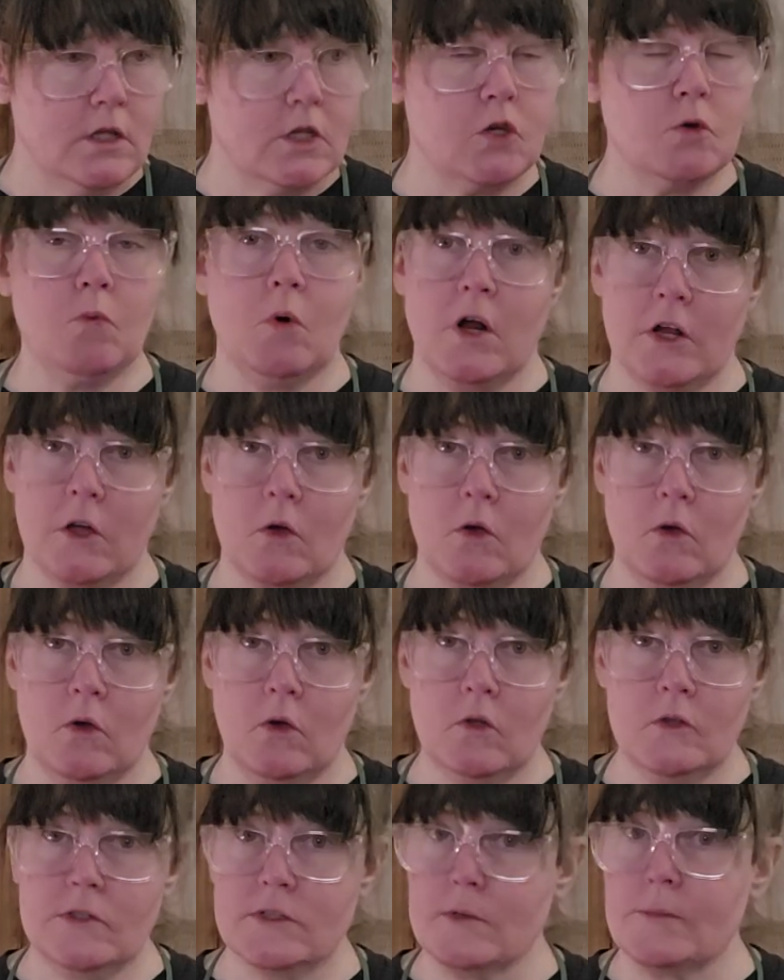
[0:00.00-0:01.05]
you want it
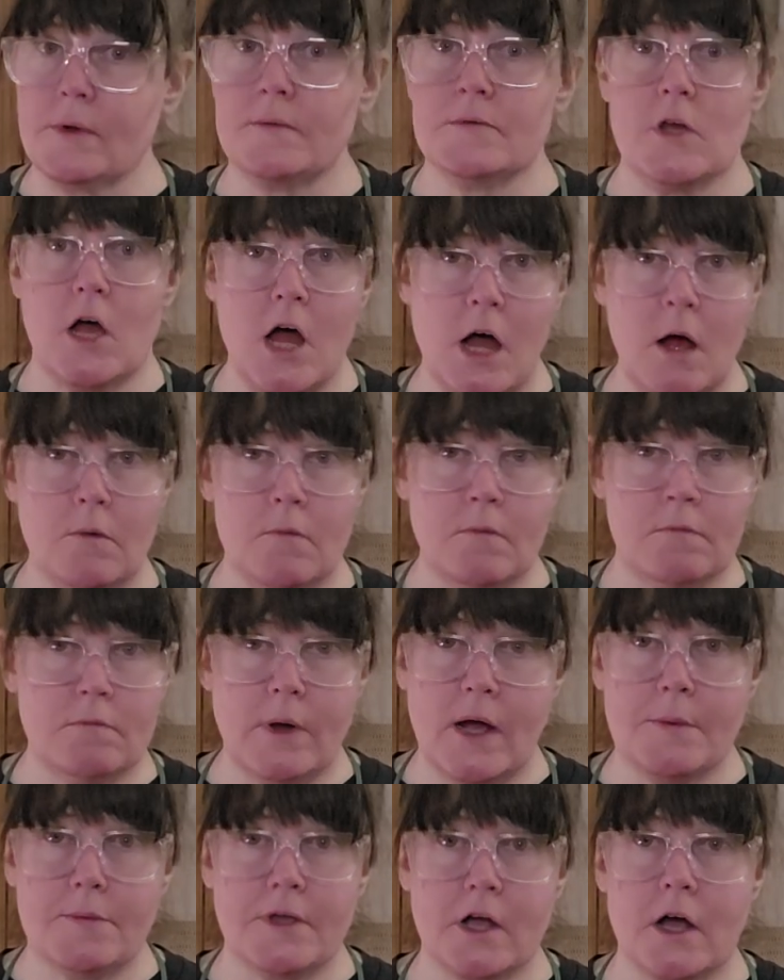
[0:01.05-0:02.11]
cold, sometimes
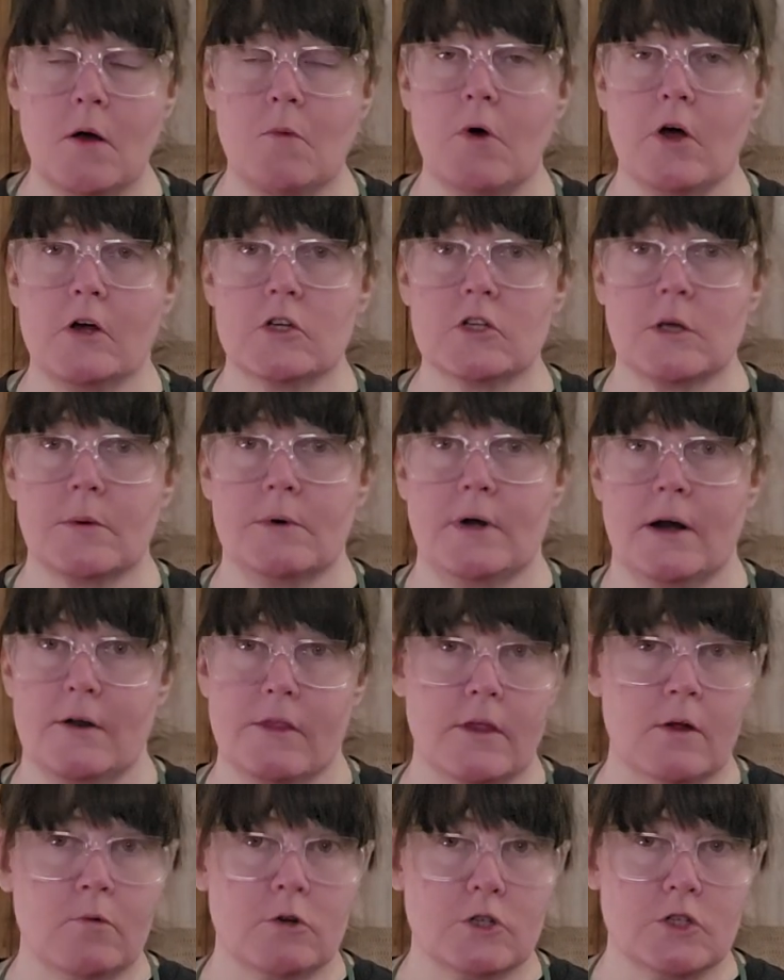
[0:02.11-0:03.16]
piping hot water's coming out of there,